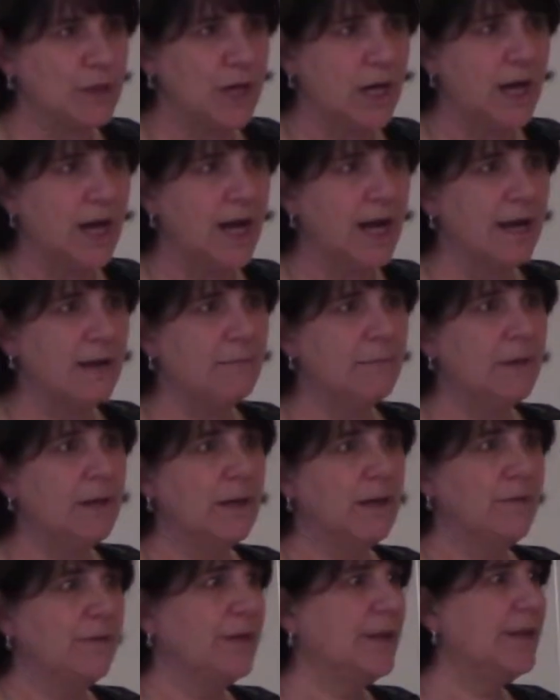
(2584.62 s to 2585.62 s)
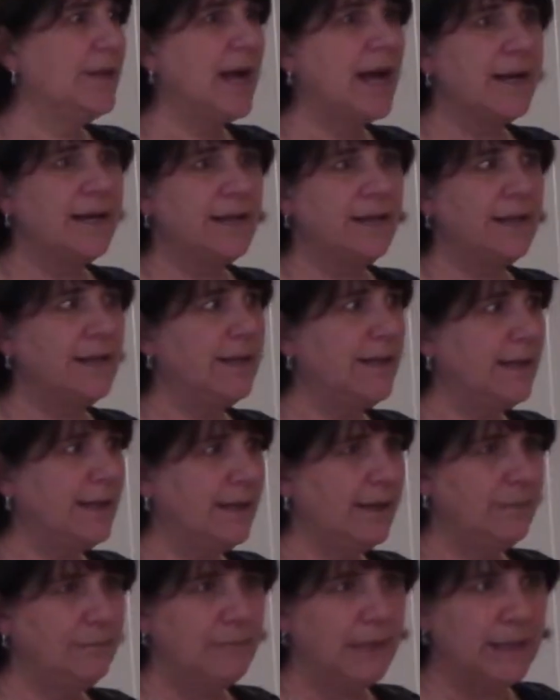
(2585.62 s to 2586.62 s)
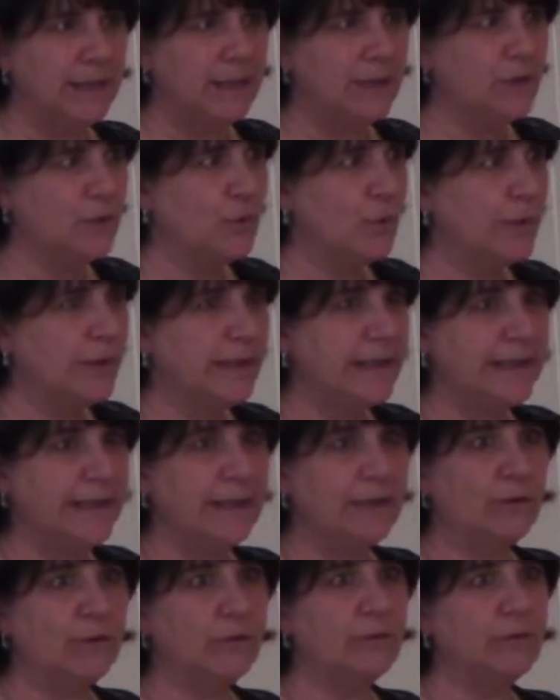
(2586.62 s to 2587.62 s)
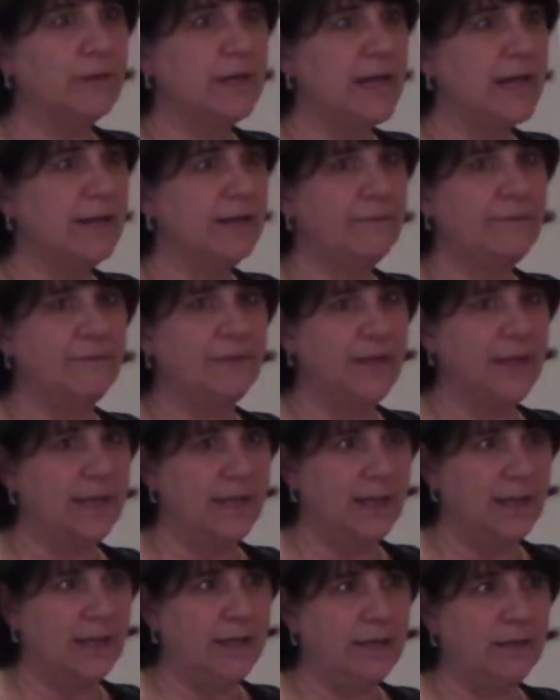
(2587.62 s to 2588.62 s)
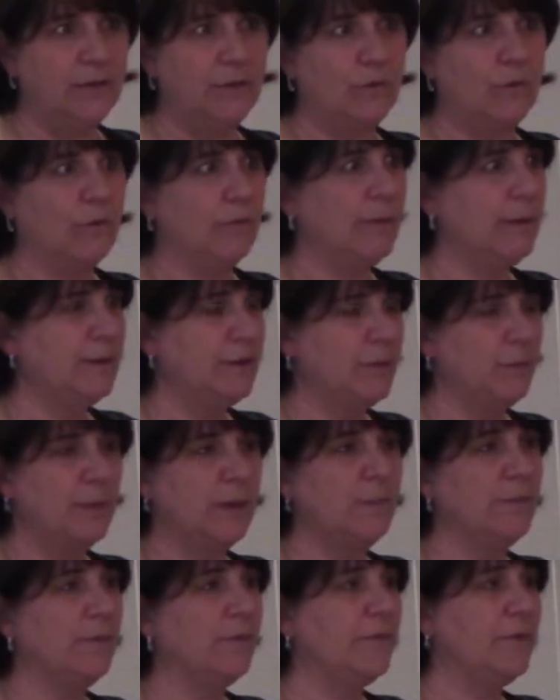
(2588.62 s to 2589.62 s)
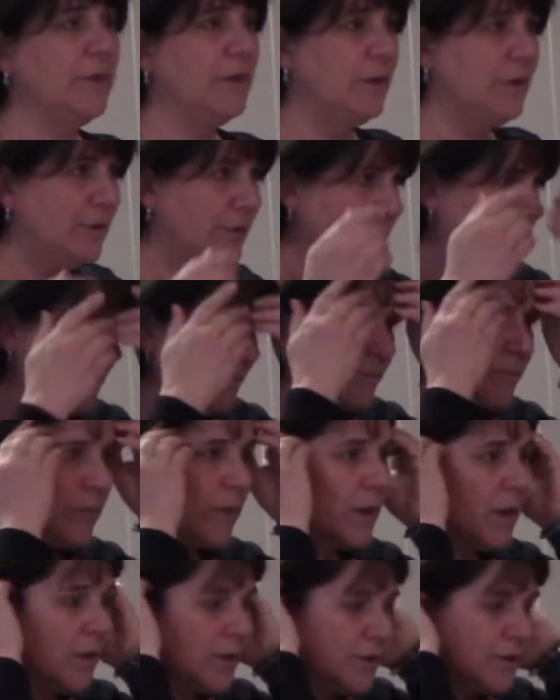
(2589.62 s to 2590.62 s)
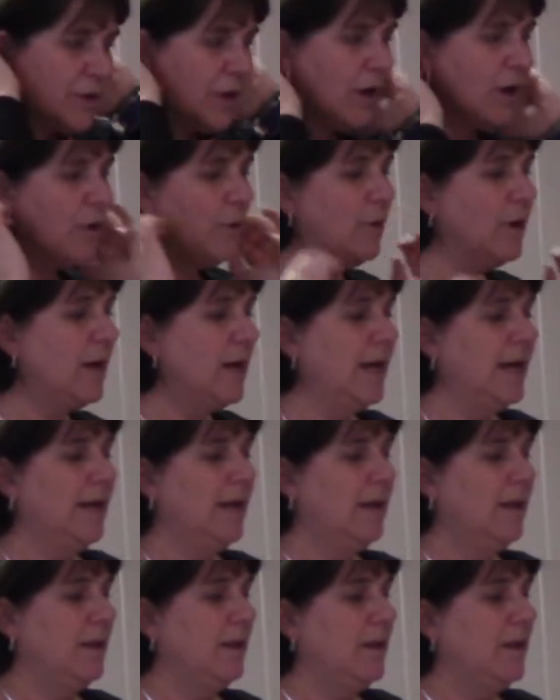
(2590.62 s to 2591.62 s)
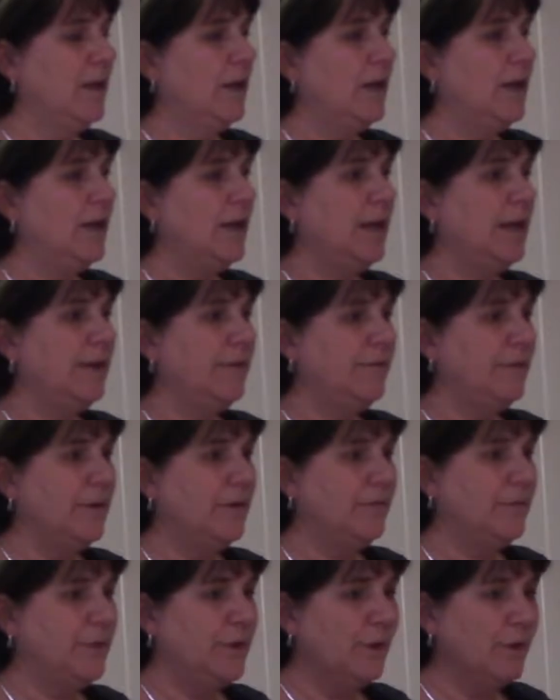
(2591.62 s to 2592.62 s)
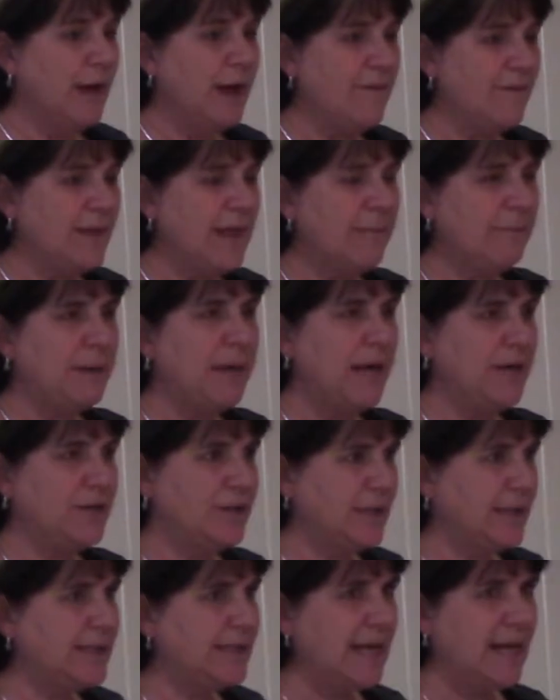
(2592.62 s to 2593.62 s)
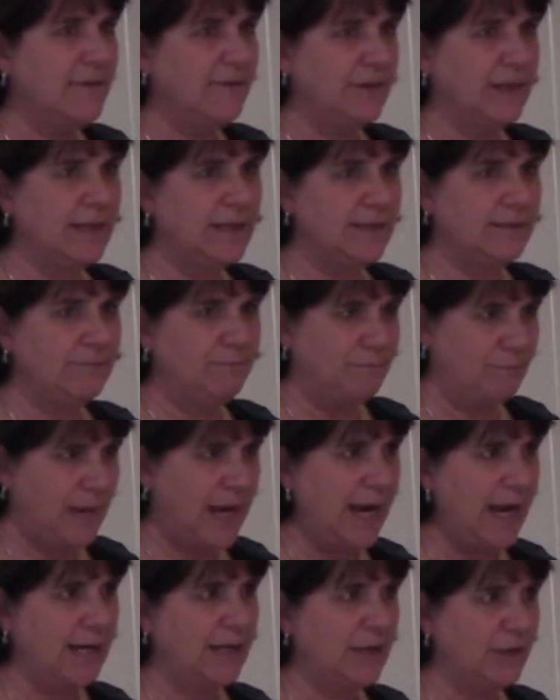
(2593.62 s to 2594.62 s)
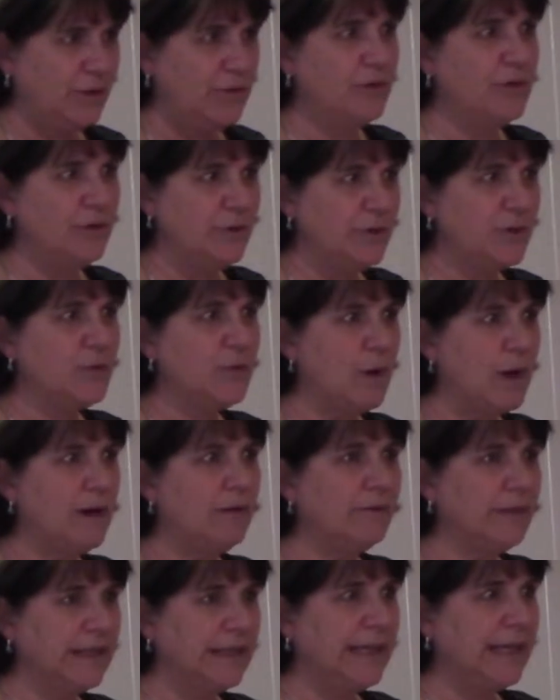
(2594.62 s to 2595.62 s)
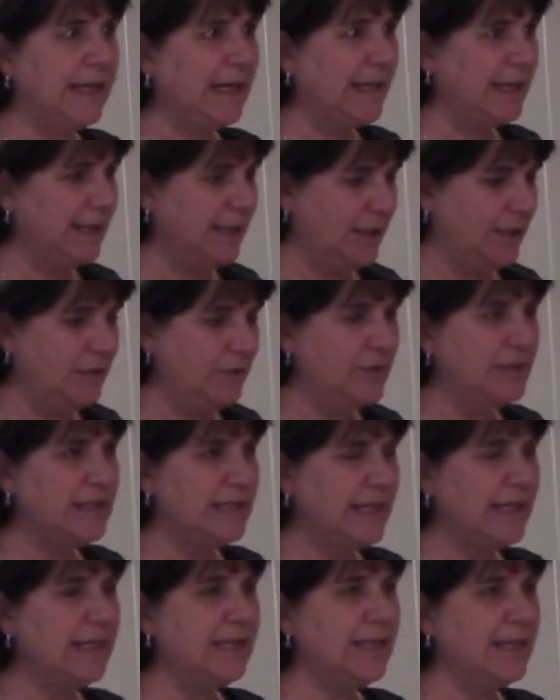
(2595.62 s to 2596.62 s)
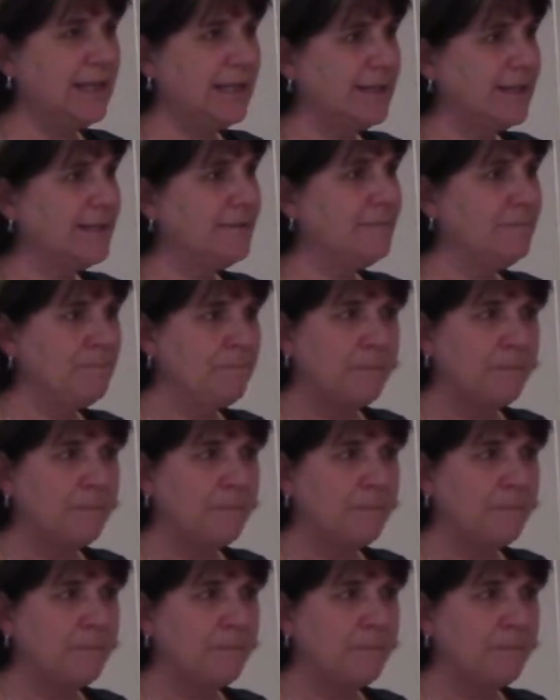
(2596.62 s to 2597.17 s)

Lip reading: time, the 90-minute door to needle kind of thing, or reperfuse. So if you're having that patient that's having this pain and you do the 12 lead and you see this,